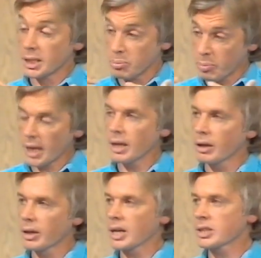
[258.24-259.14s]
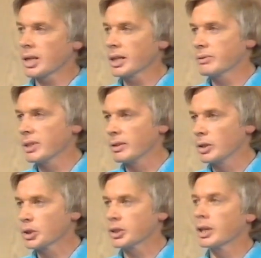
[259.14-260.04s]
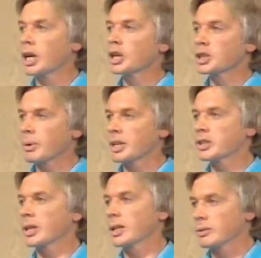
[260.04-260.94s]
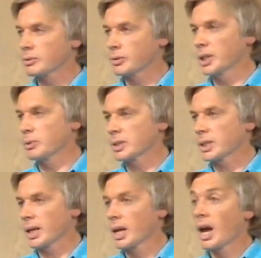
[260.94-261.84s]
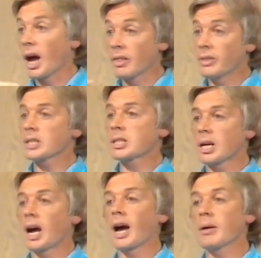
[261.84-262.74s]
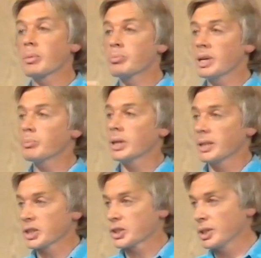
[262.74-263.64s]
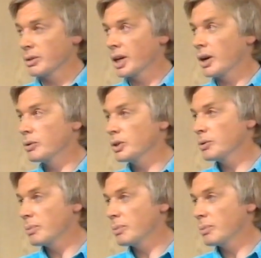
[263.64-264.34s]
depending on our state of evolution, to a certain frequency. At this time, people in the studio, you,